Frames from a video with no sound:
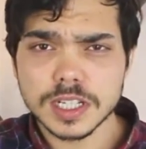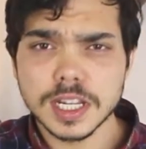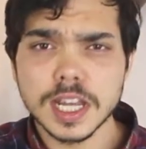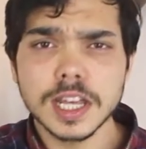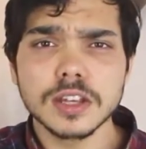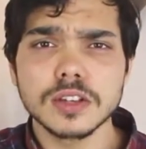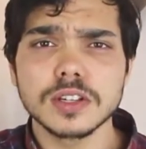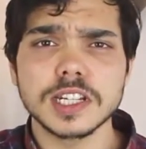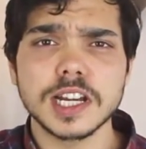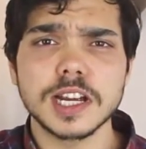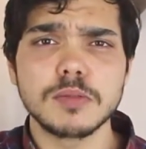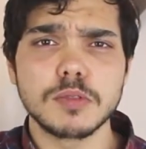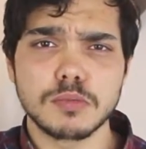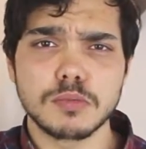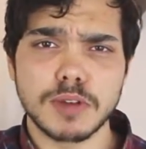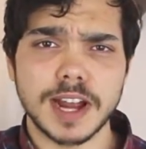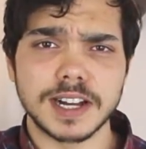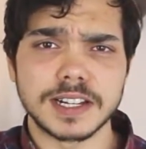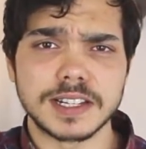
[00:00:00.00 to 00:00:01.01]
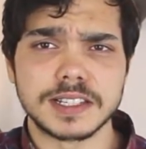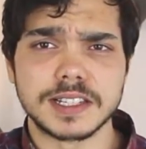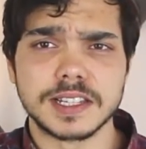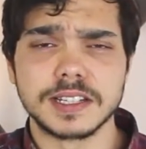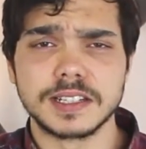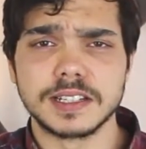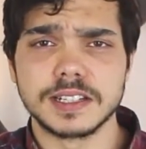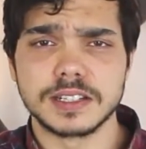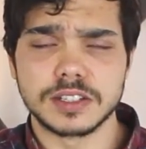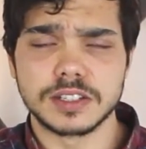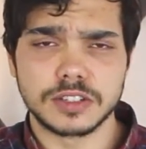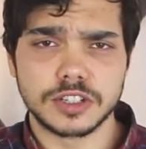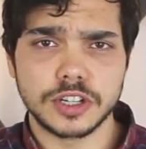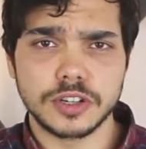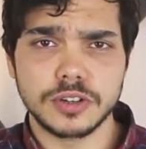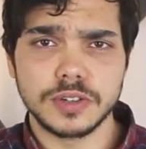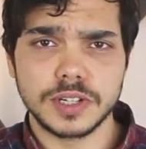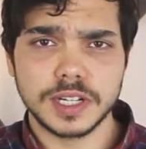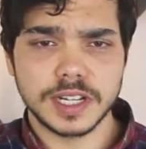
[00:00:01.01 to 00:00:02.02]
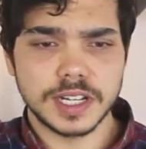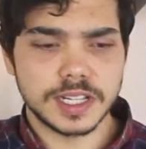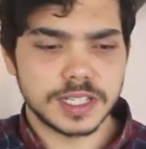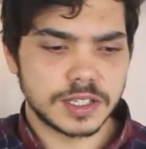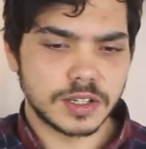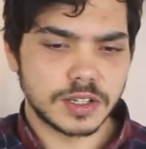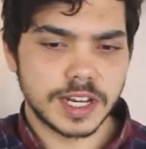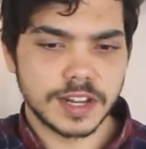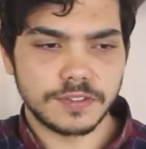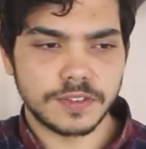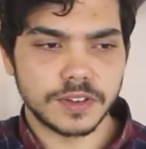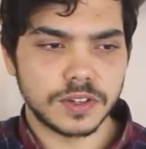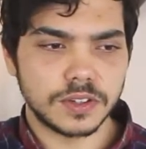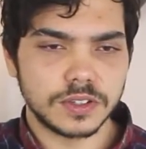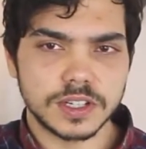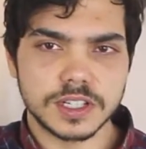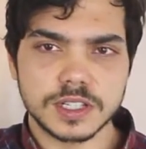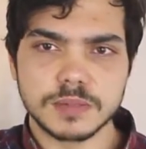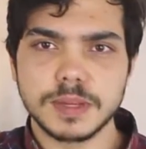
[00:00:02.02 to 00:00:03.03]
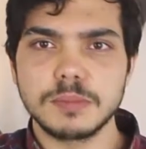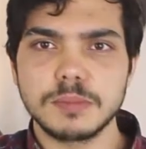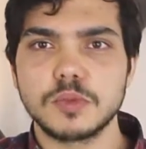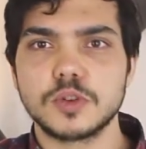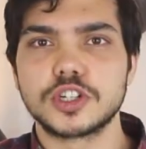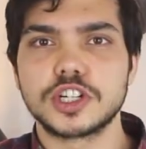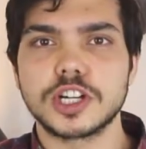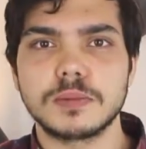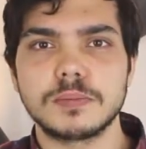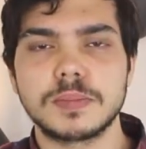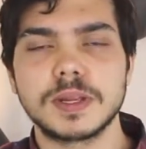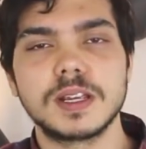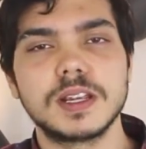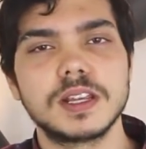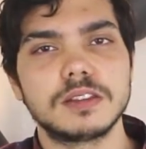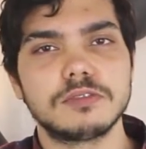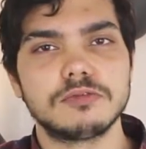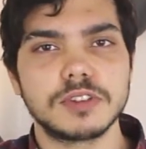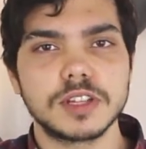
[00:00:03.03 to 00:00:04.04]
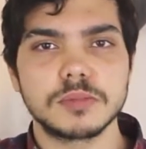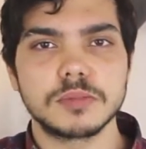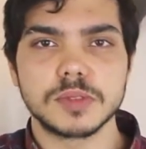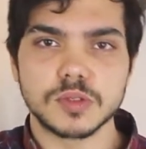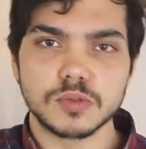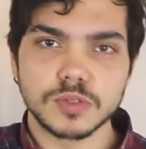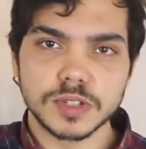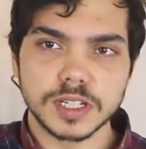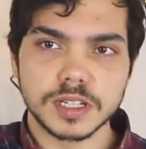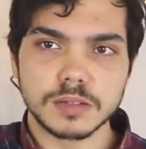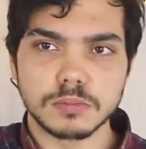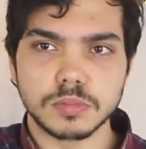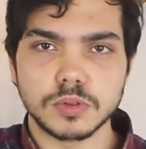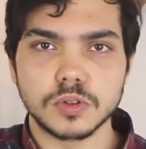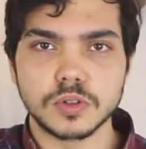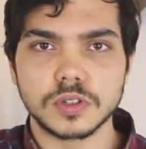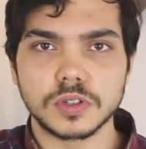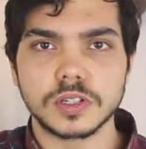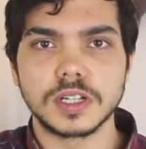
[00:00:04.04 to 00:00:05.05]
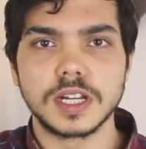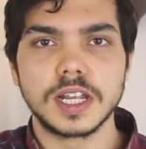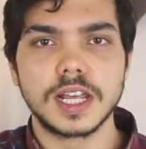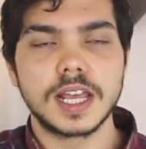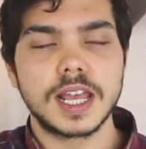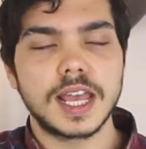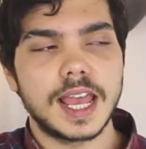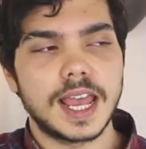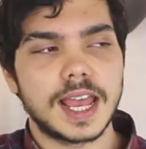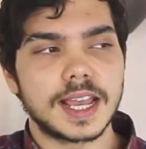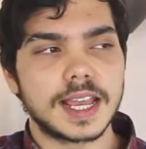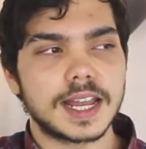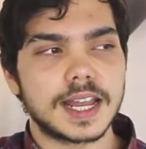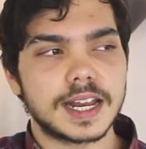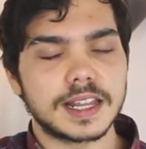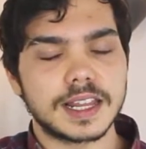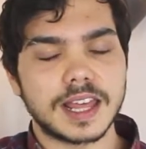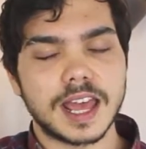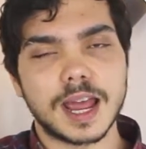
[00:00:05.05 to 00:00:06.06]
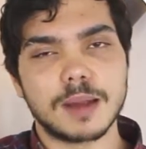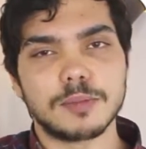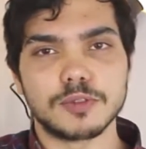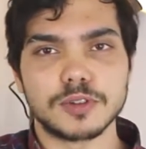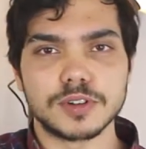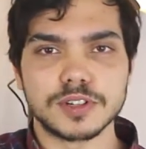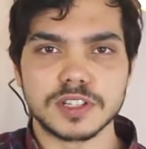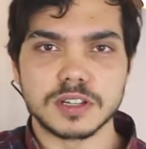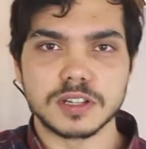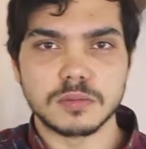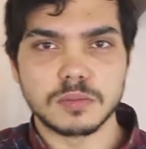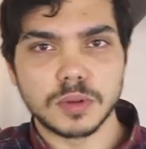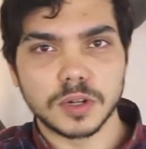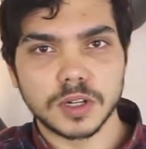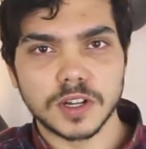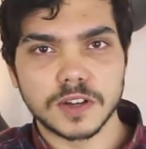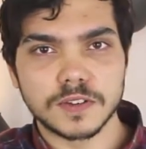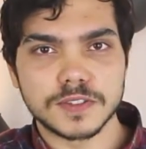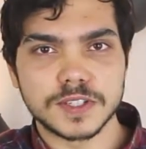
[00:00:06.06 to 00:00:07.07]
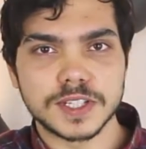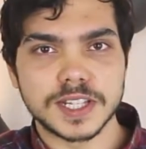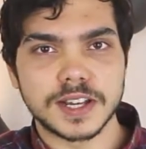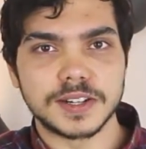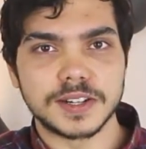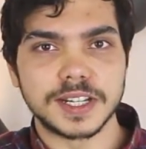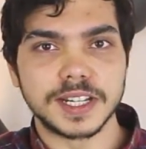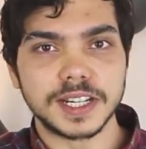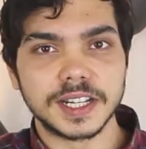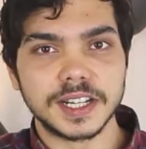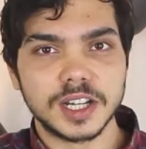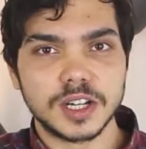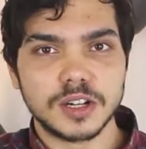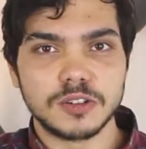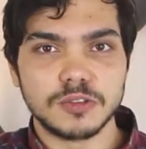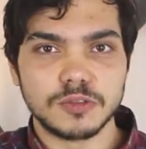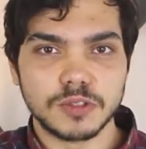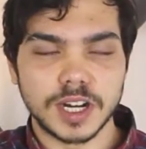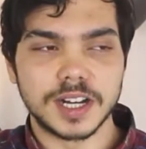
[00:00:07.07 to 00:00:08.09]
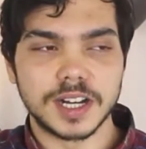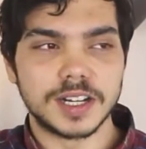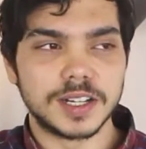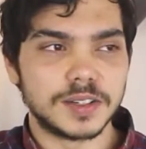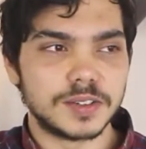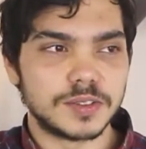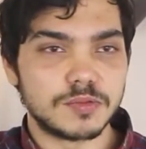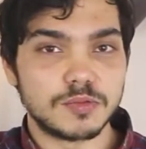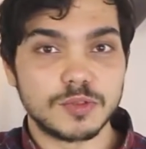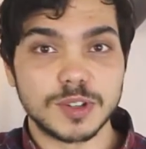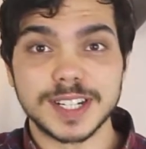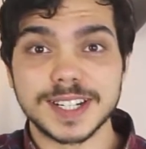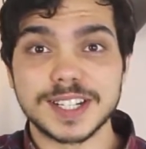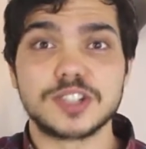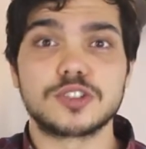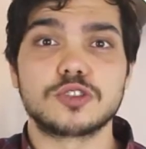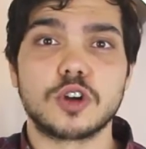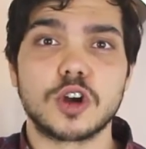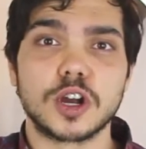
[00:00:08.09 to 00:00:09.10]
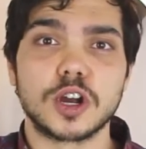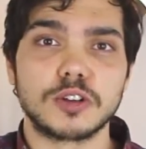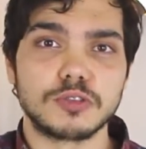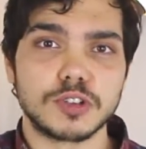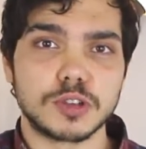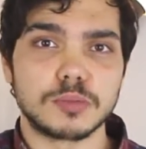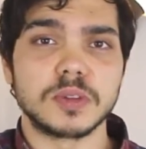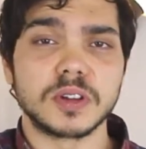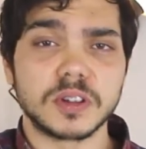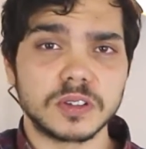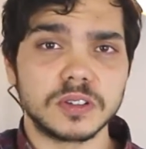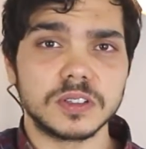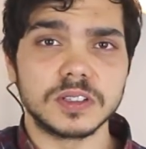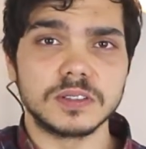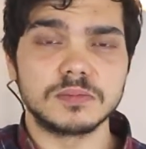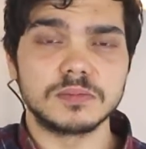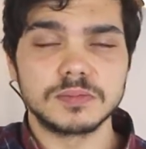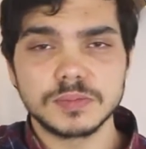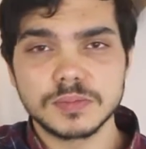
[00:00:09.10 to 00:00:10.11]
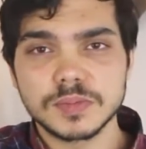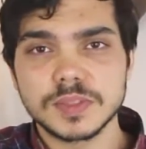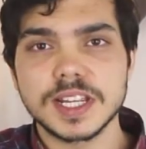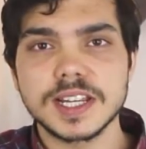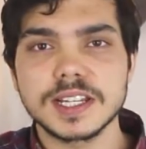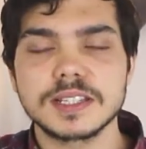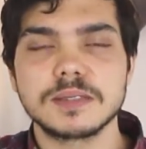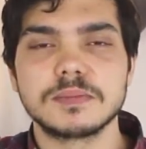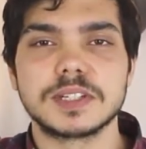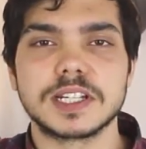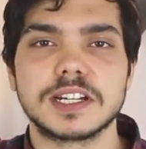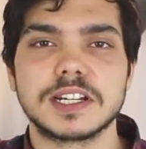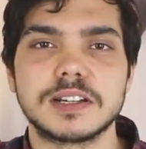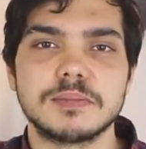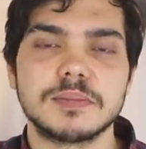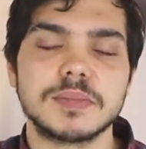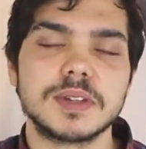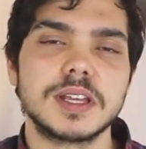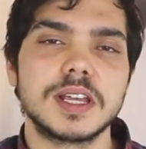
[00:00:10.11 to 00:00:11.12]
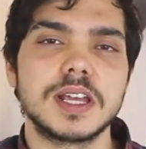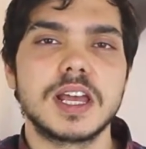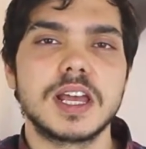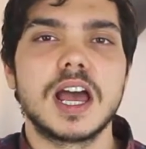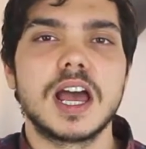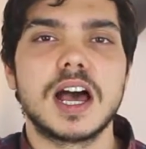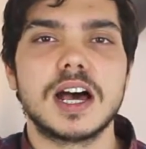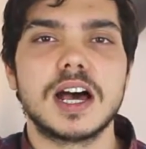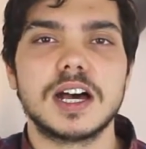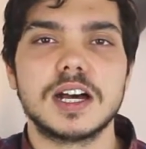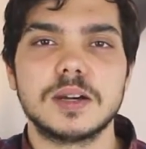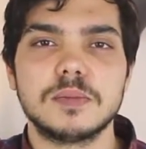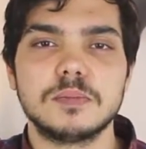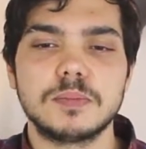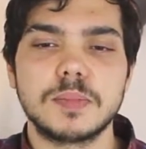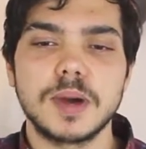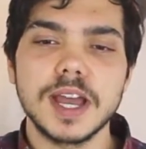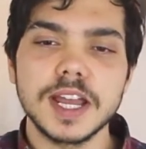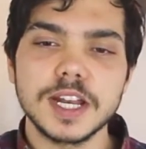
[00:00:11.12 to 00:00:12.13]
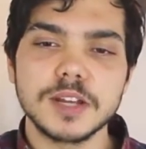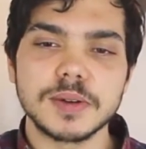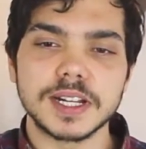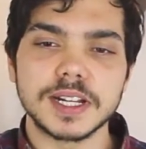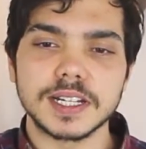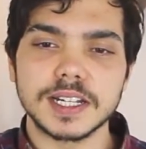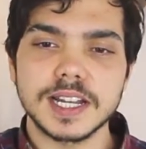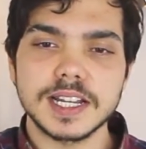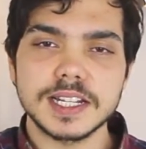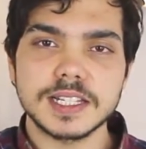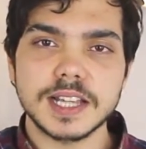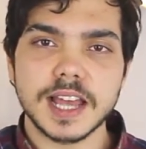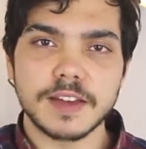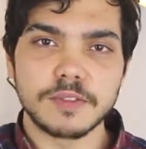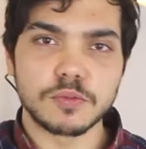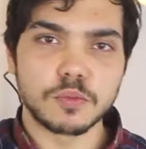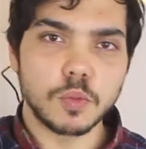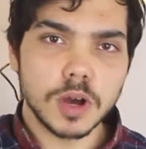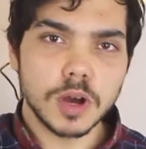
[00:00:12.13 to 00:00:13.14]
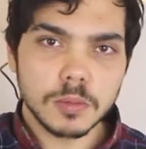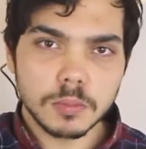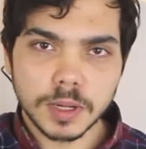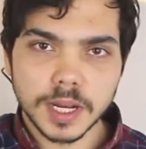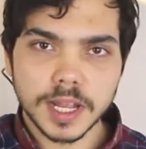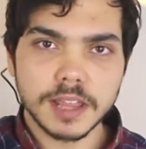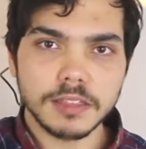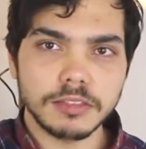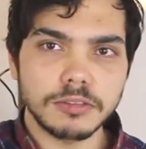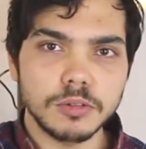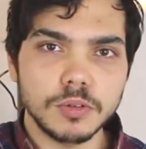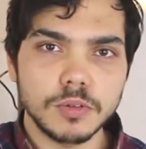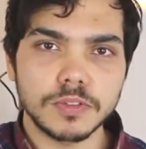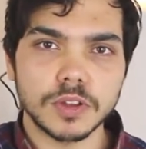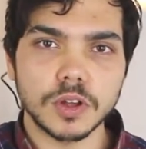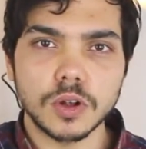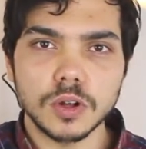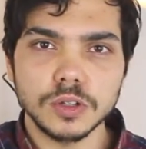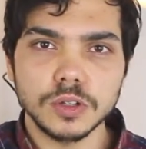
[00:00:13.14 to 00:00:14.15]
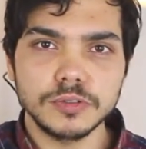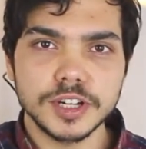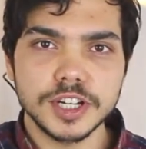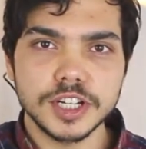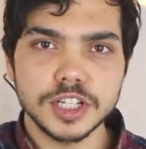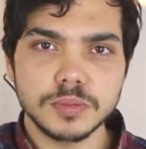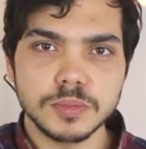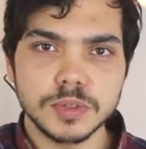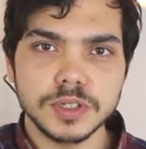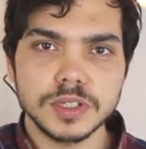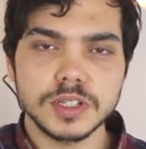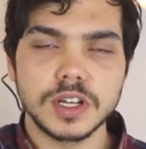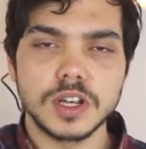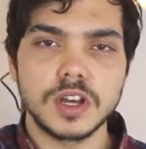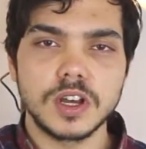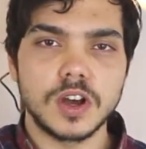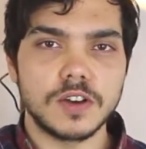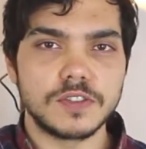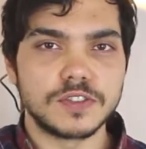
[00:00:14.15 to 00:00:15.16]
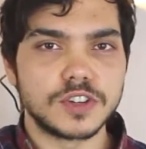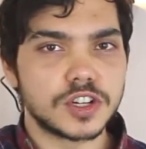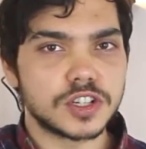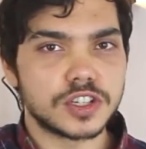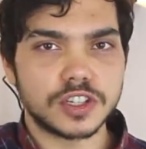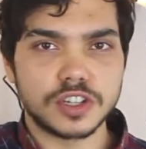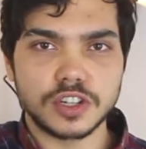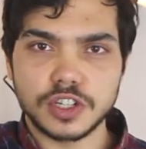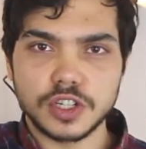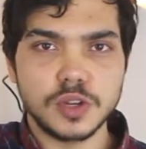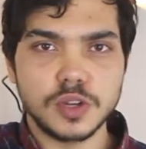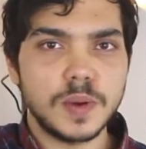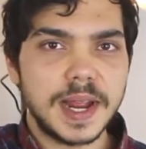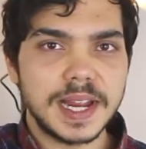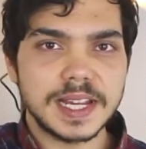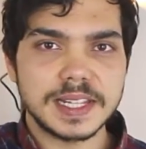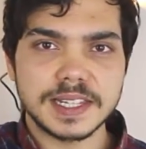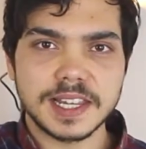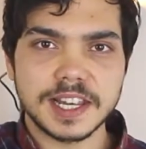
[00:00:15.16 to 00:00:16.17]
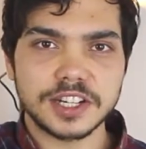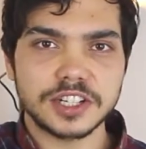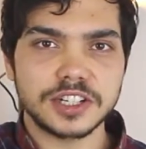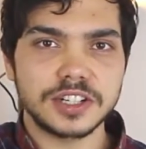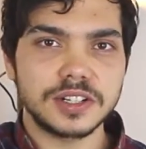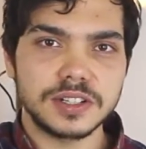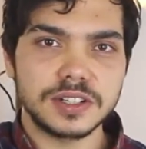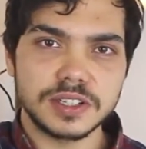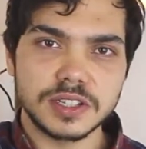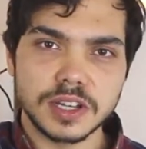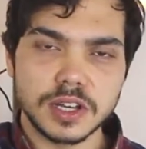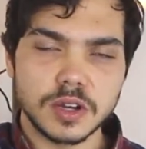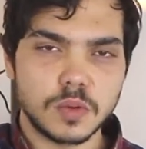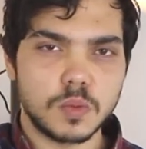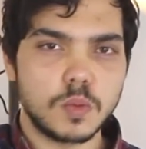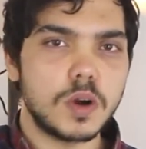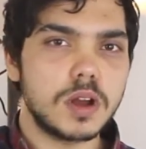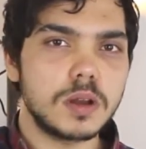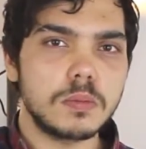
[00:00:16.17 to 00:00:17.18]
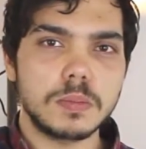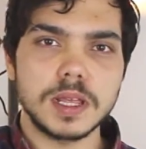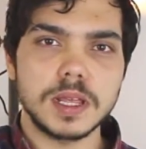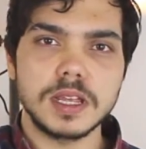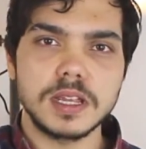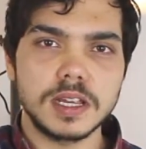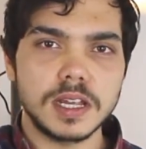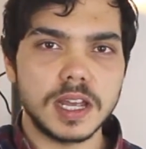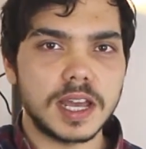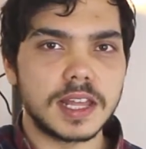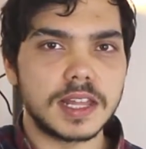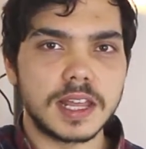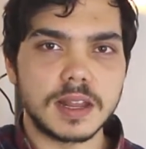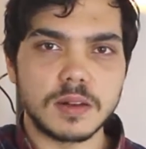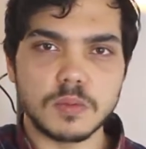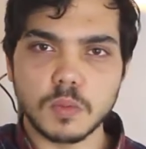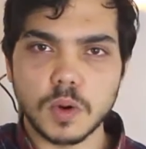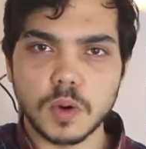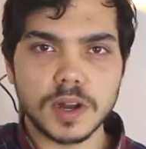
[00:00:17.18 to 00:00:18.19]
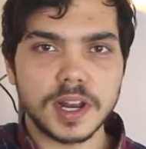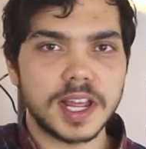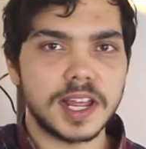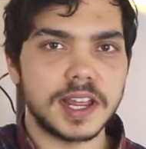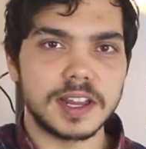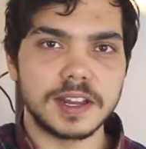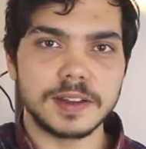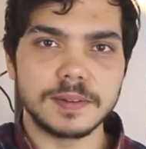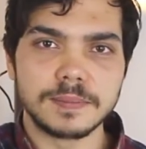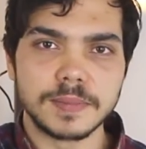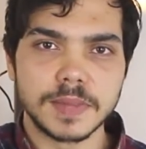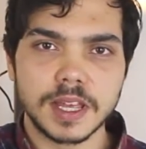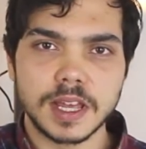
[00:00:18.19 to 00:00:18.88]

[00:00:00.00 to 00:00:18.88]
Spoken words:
take your time with practicing this tune. It is difficult, it's a bit more jumpy, and the rhythm is really important, and getting the hammer-ons and pull-offs sounding really strong and rhythmical takes some time. But anyway, let's have one playthrough of the whole arrangement of just 2 A sections, 1 B, and then 1 A.